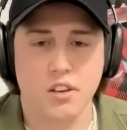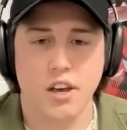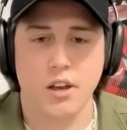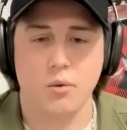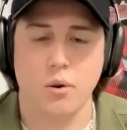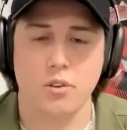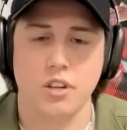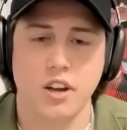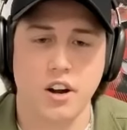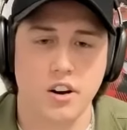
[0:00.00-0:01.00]
and what would
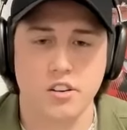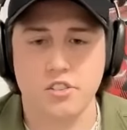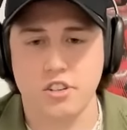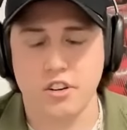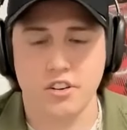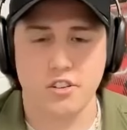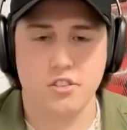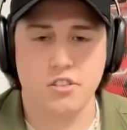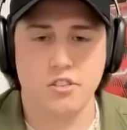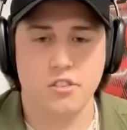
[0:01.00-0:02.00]
the car or
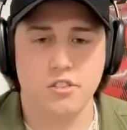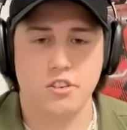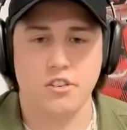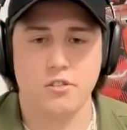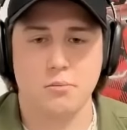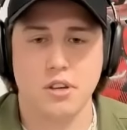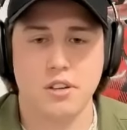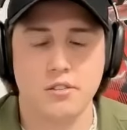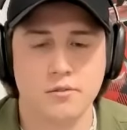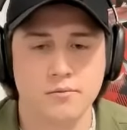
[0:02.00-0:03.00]
series be?